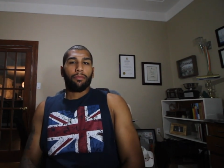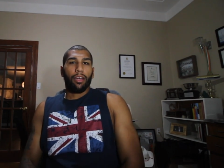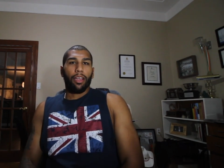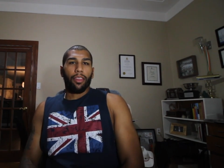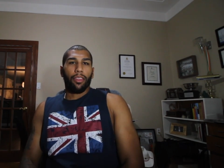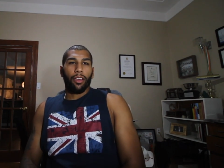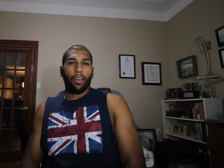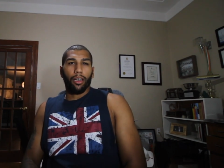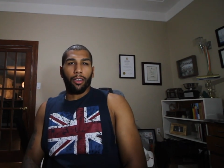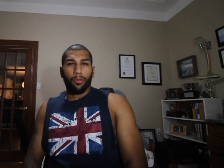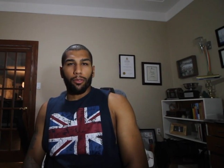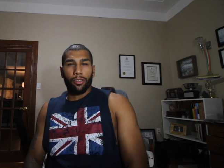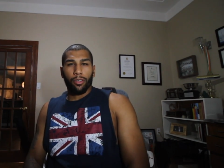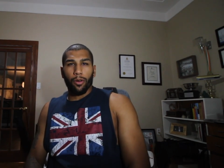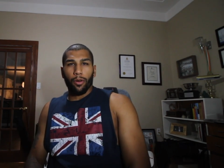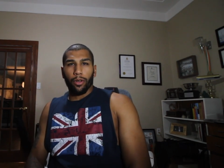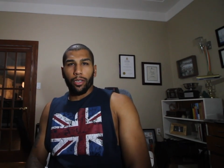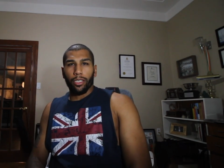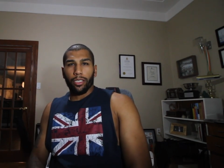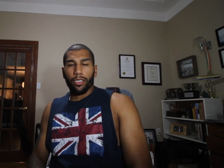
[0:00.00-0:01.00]
I thought I was
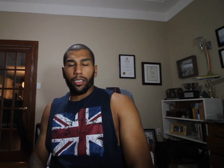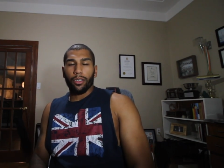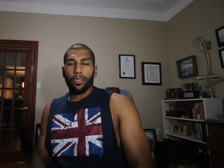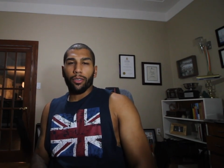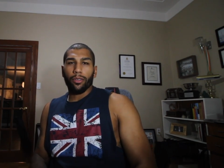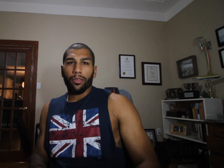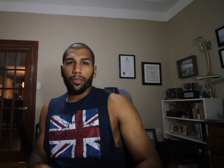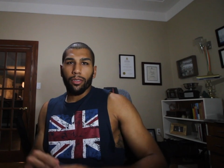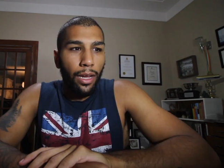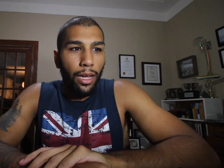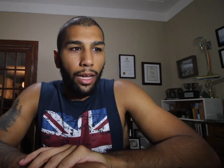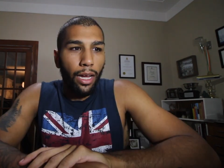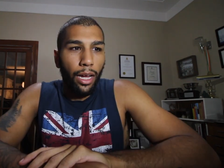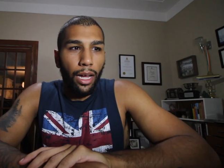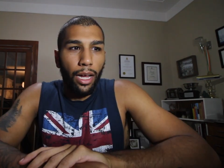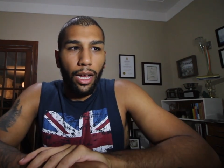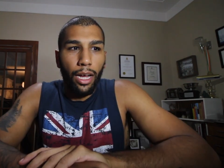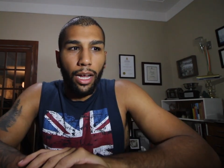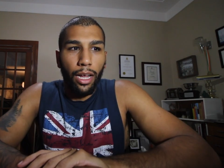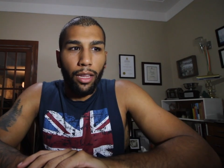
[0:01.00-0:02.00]
going to.
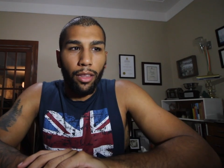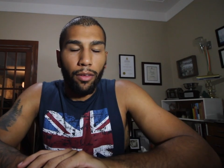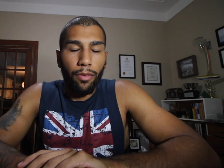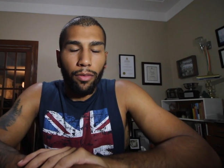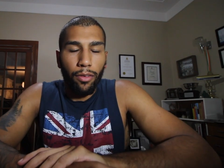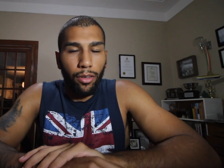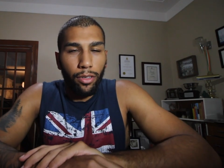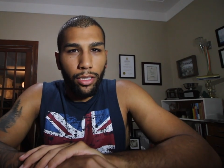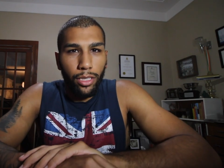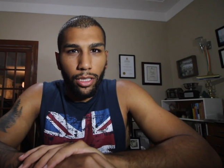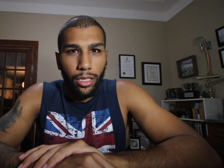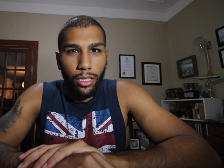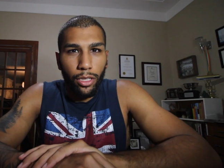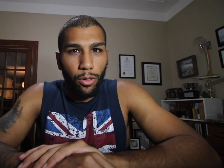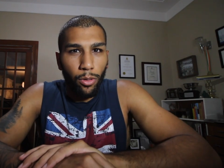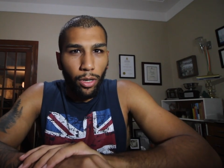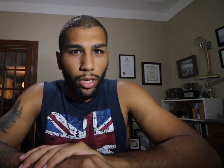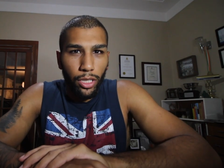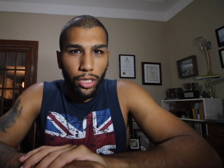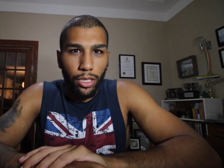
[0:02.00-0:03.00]
The first
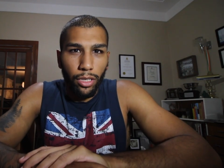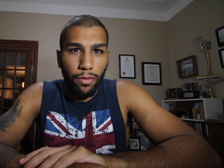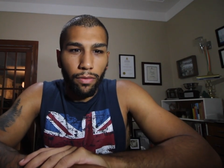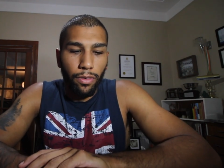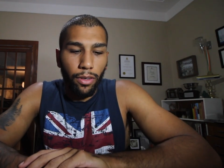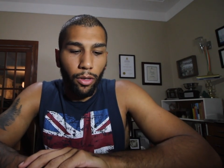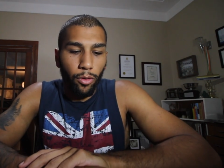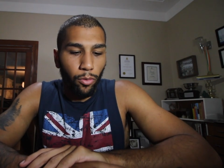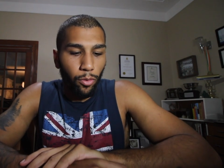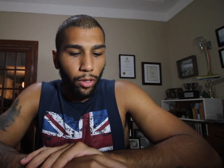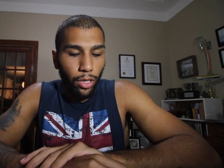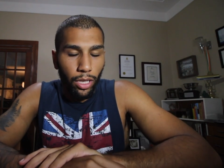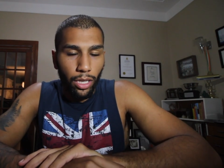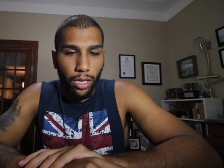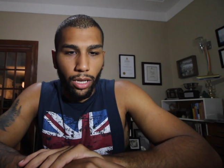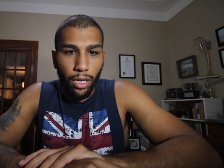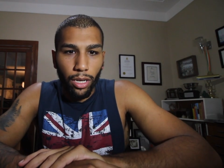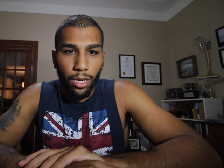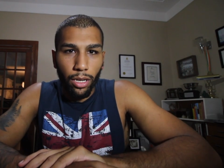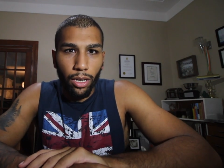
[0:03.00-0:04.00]
200 felt really
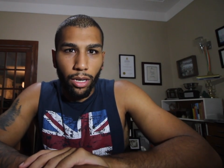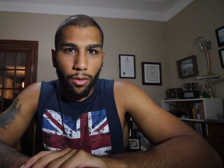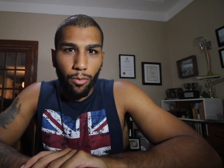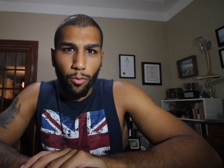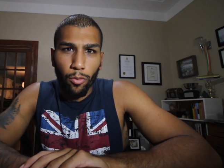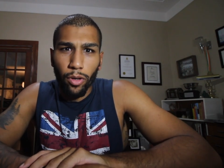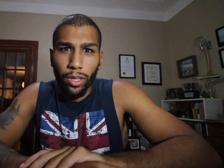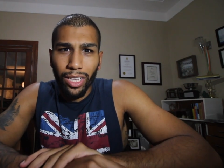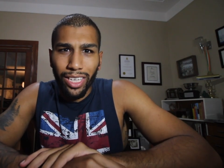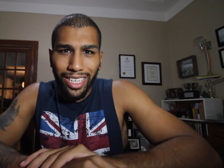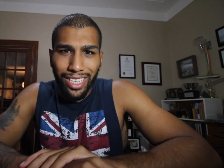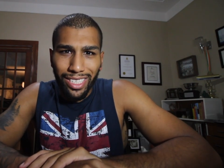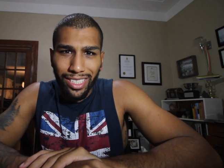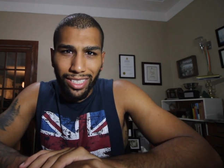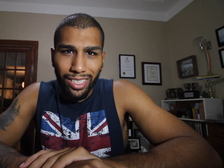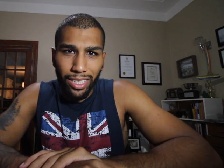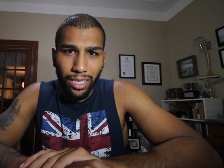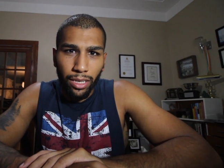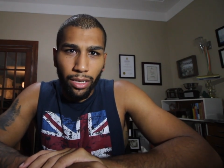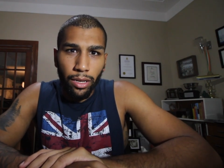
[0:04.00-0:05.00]
good, really
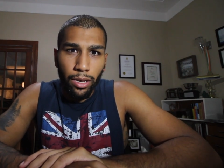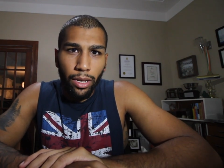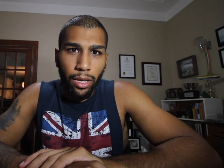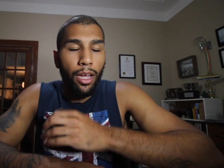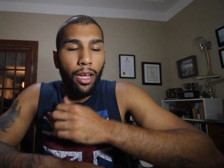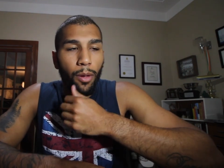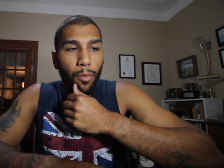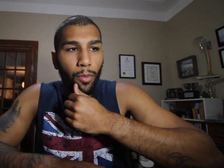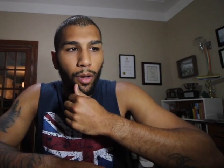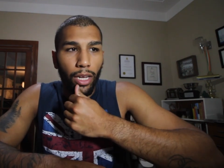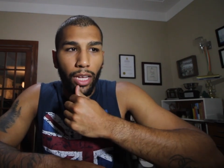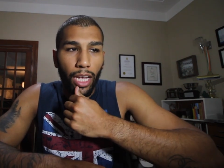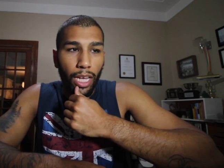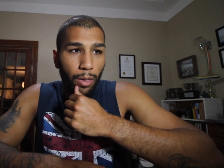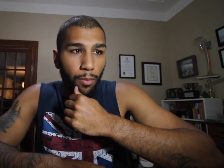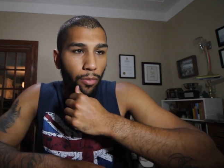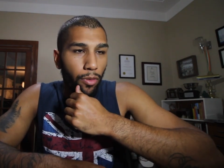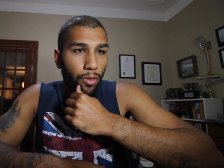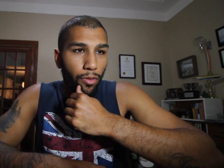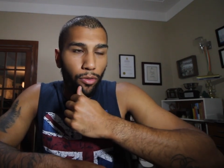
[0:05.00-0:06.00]
easy, but
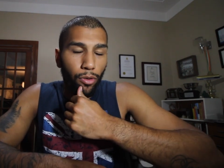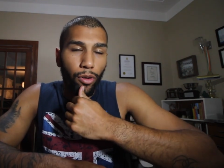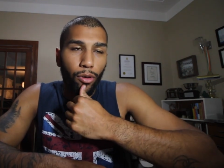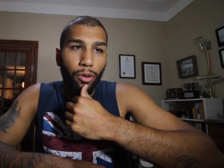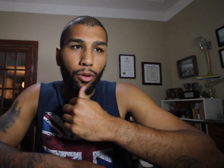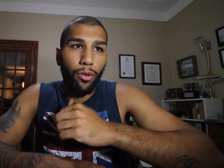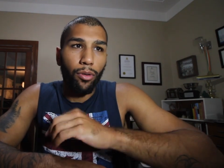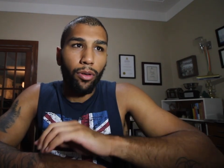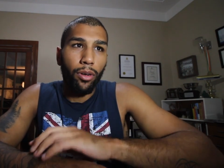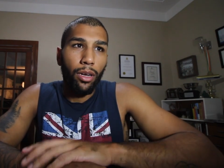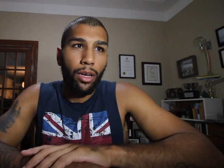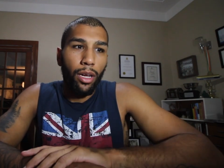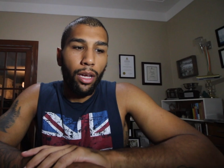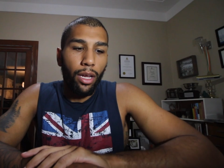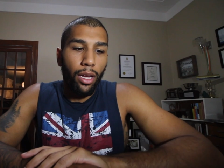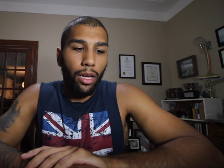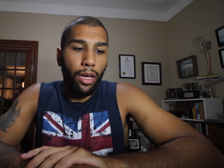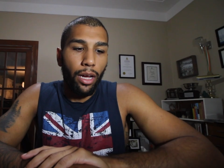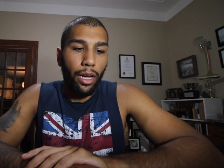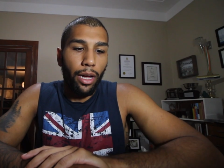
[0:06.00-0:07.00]
came through
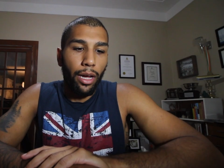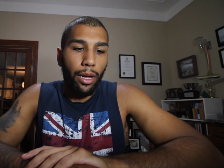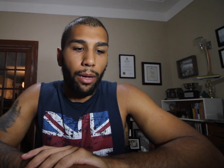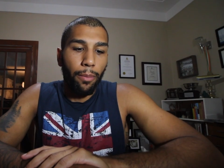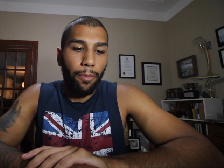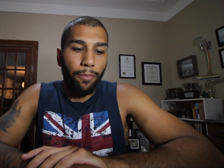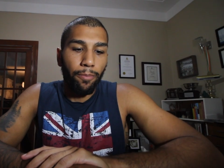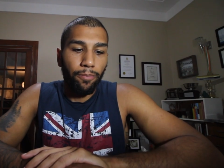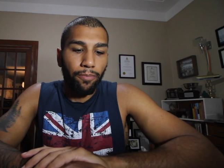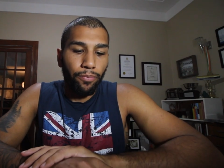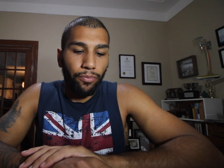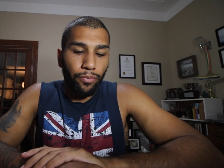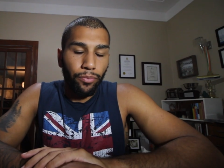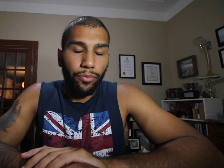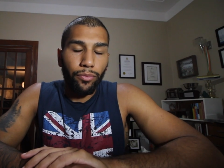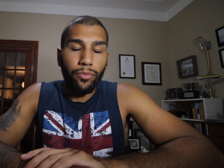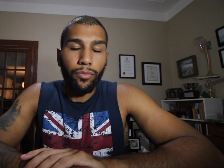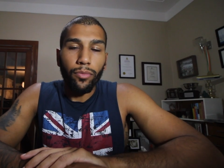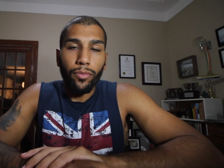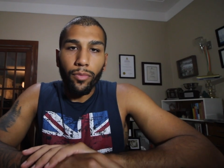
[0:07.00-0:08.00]

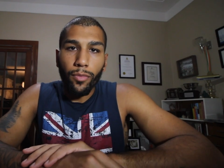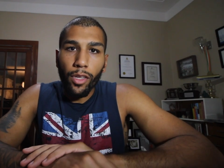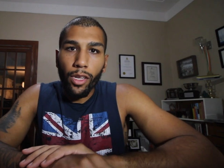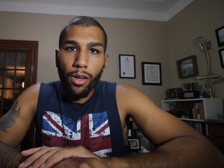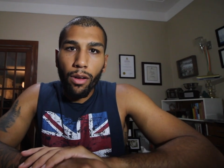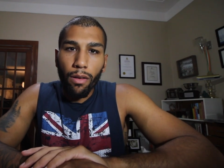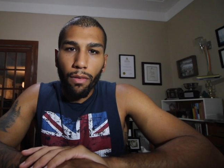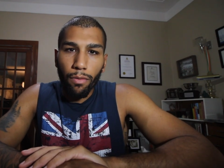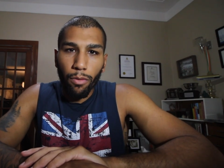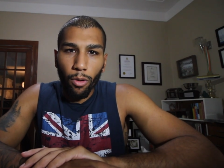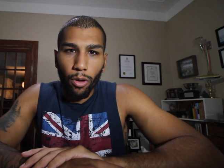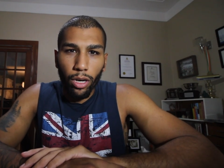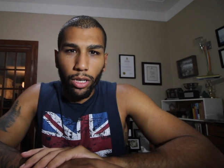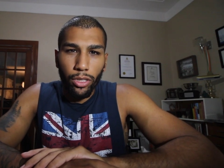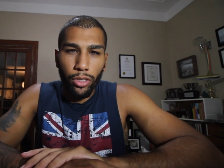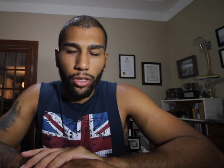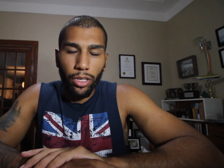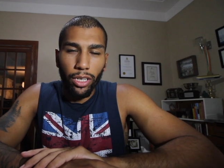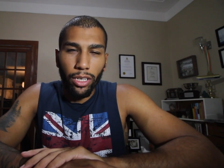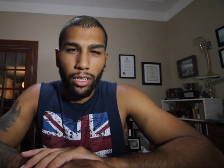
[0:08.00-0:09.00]

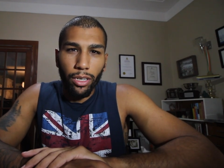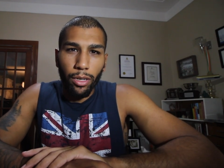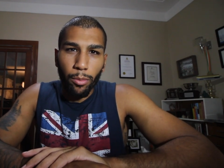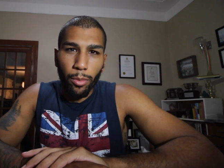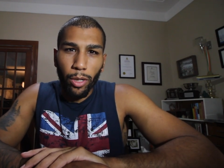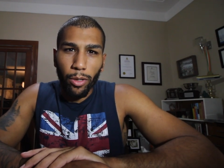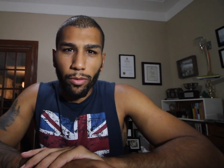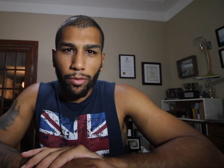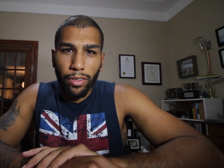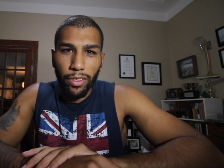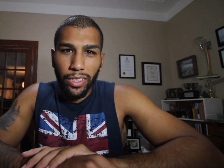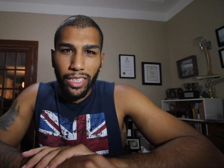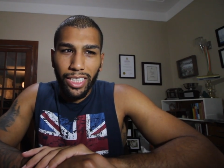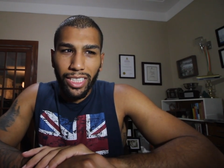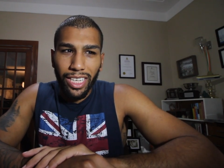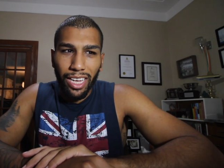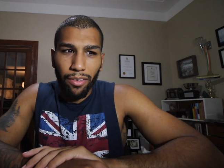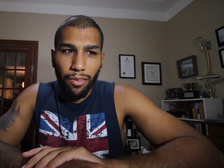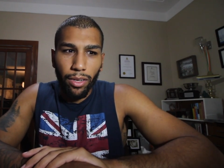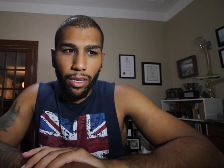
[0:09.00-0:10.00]
400 and about
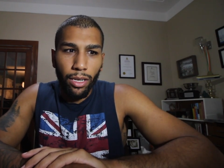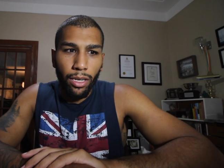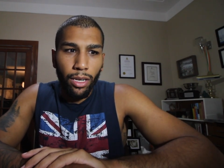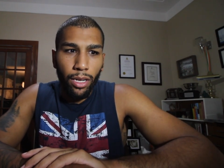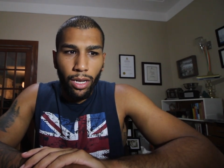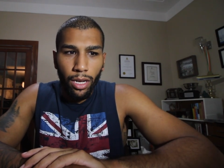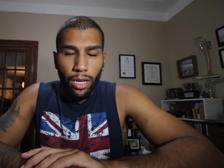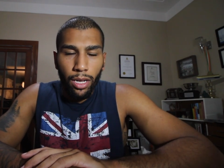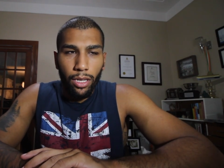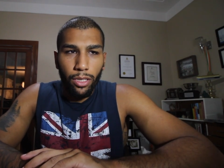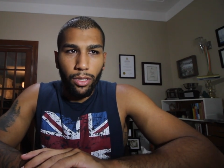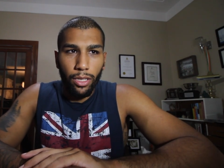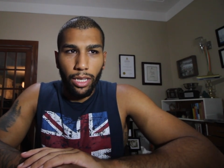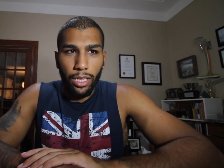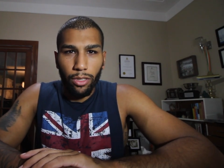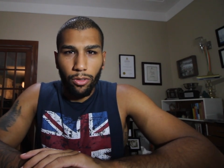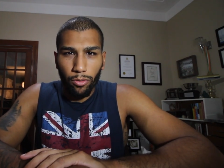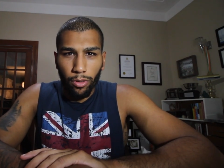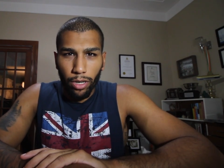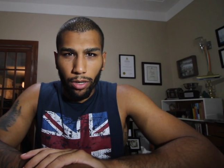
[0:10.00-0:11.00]
57. So
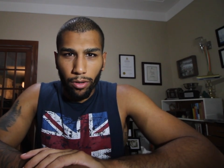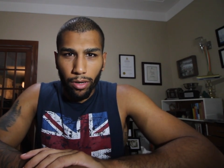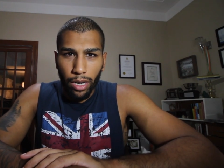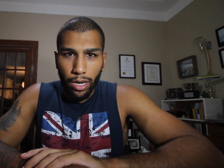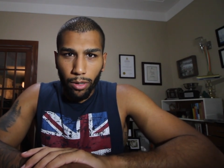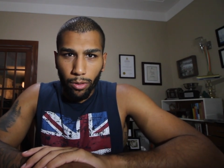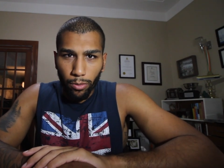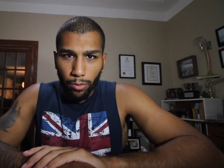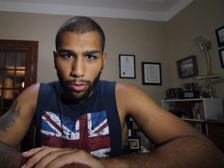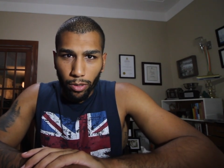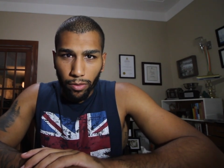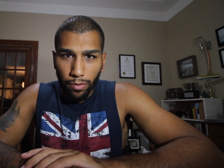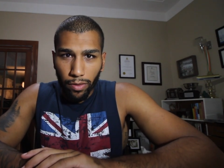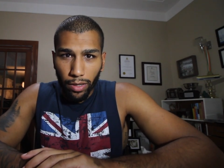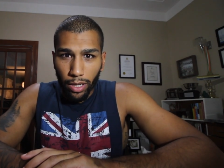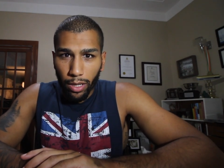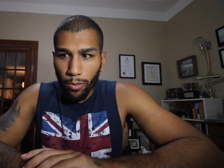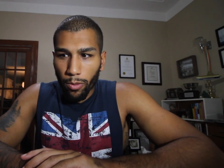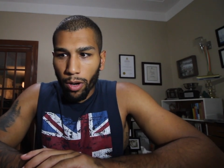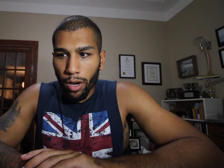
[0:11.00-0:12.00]
that's right around what
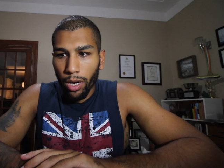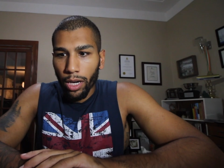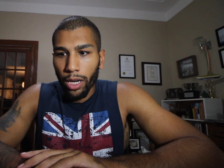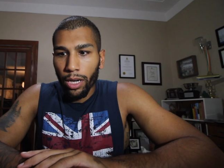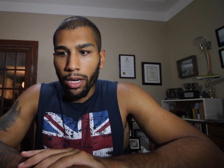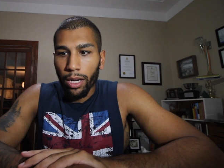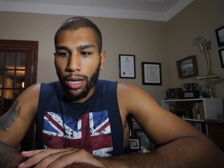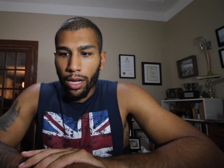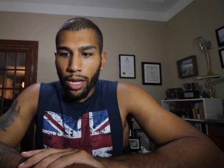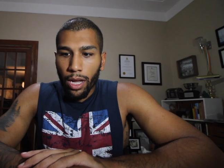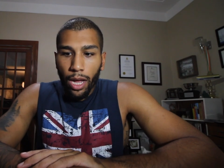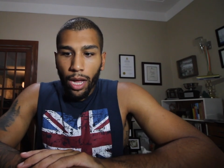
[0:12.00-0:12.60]
Vicky wanted.